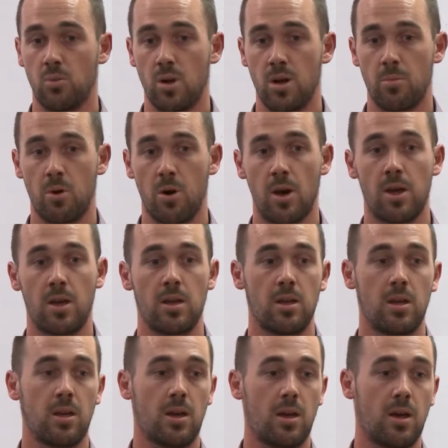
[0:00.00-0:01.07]
whereby
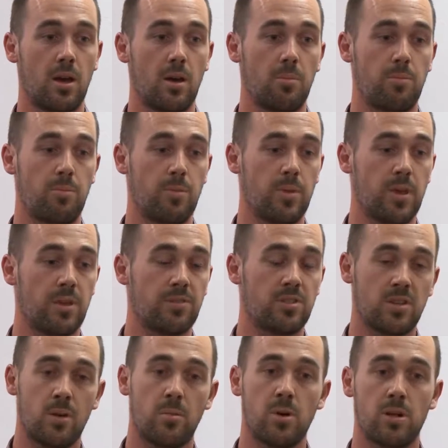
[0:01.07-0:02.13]
if
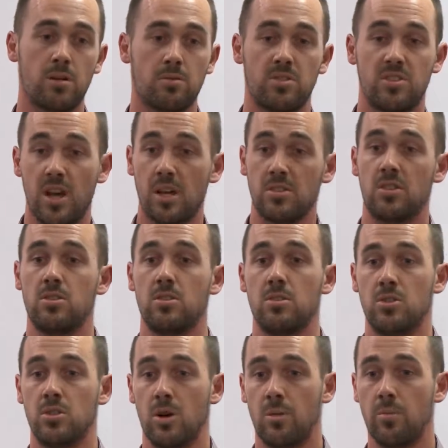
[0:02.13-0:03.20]
someone starts a new
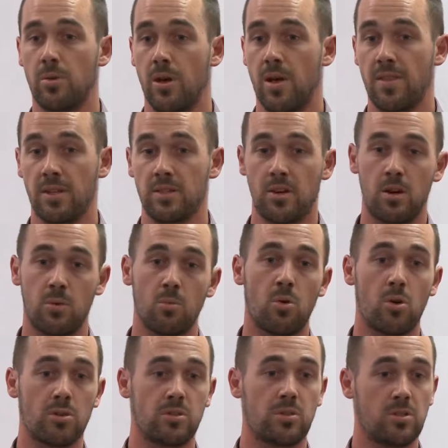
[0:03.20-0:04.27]
job and they don't
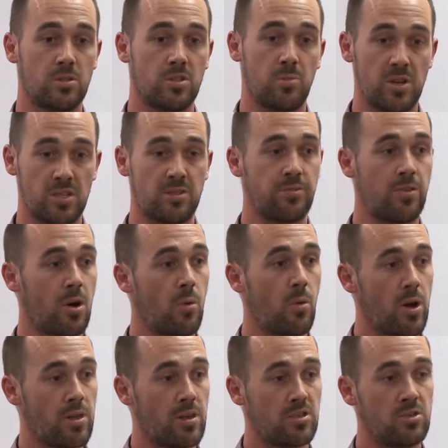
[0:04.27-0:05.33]
want to specify
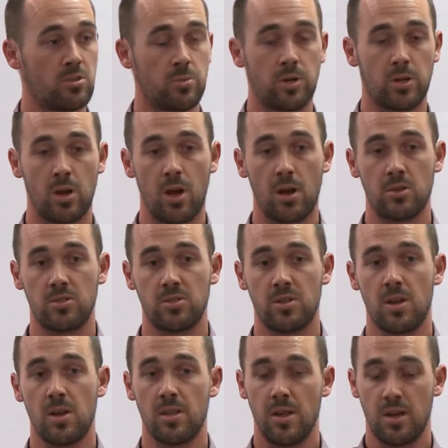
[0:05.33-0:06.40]
where their super goes,
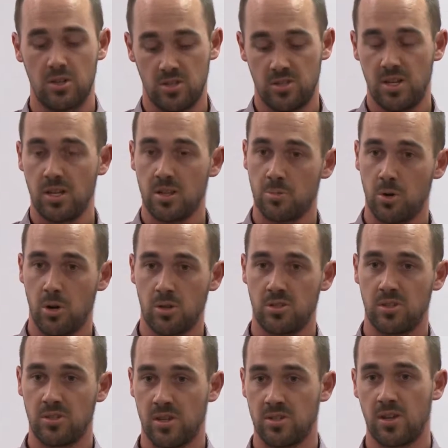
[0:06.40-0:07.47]
they just tick the box
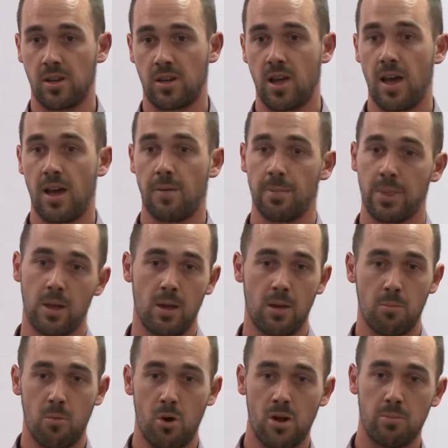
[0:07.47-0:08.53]
that says, okay,
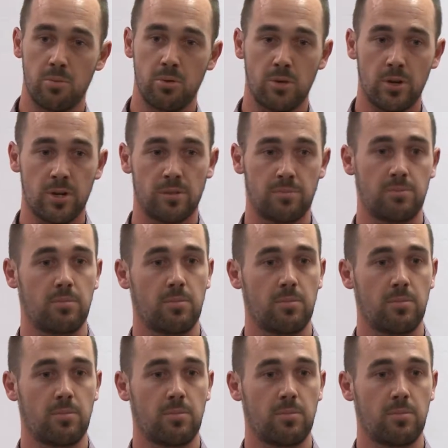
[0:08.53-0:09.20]
my employer